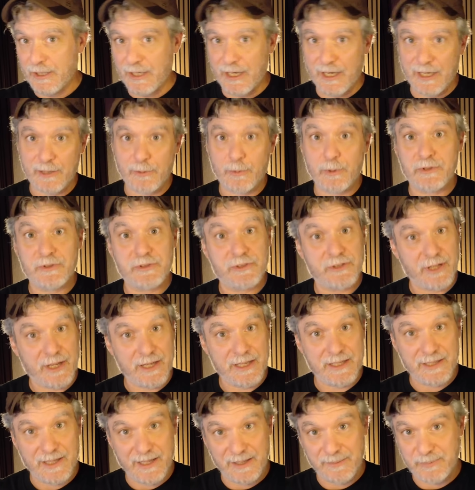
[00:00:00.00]
I don't want to say
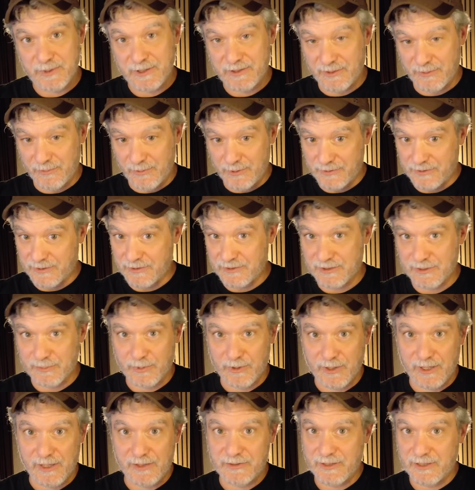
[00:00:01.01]
yet because I want to
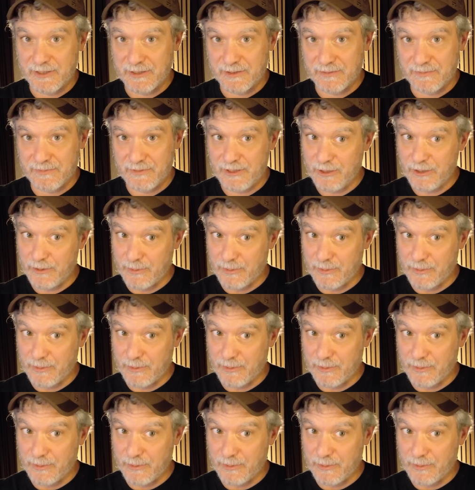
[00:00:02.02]
surprise that in the video.